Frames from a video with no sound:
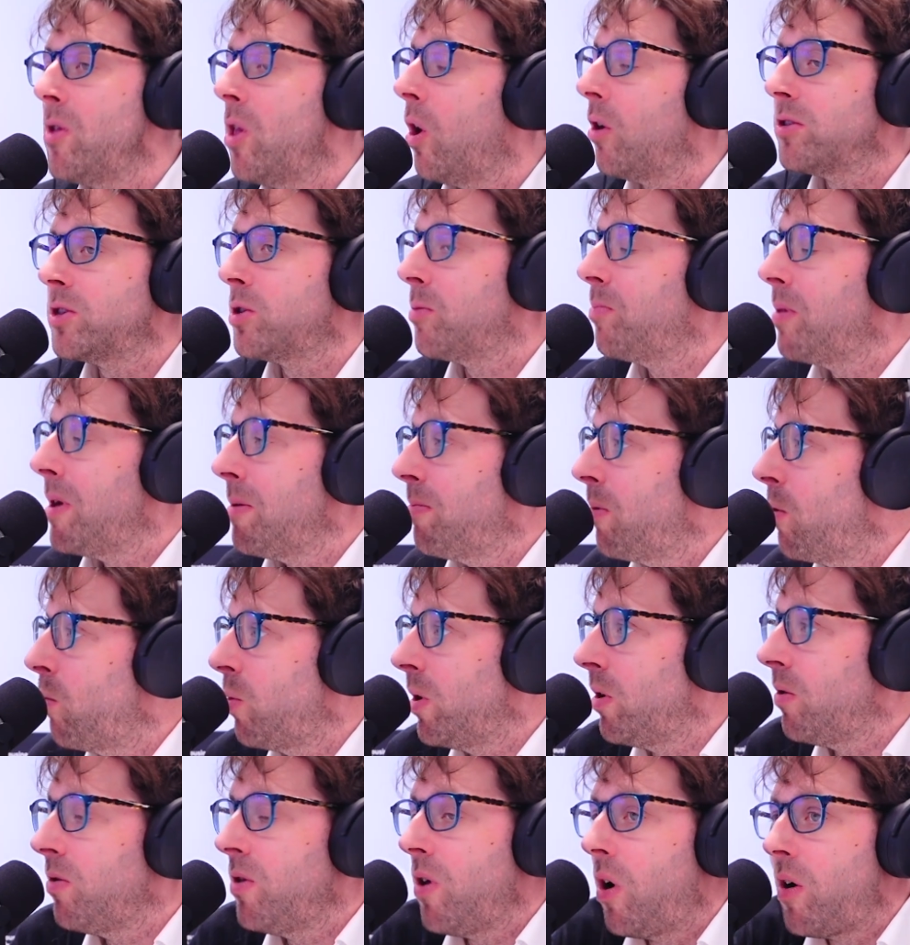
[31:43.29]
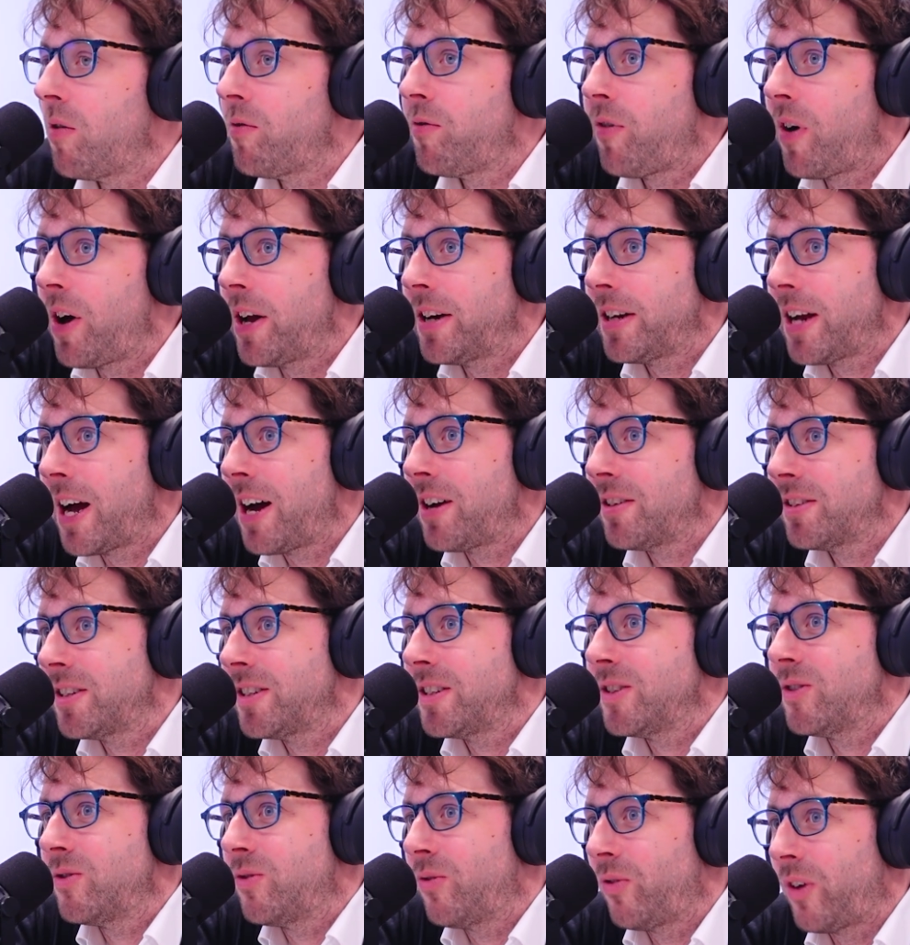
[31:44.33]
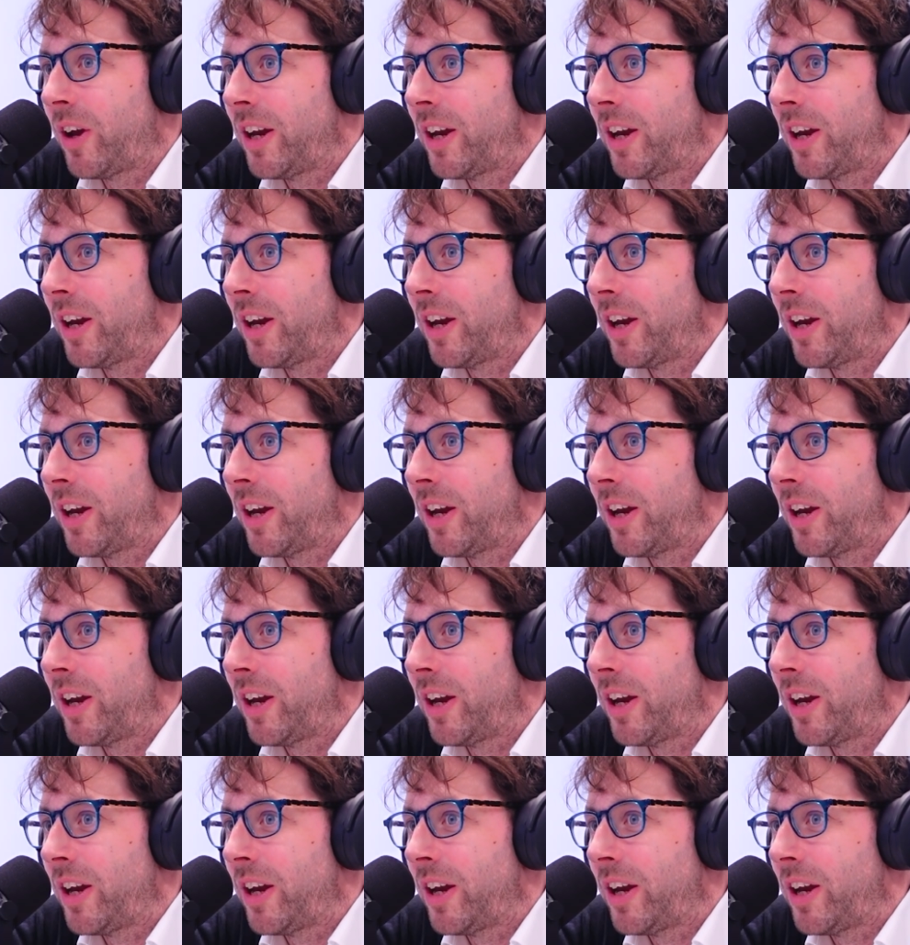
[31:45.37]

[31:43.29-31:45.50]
lots of people will not find out that it's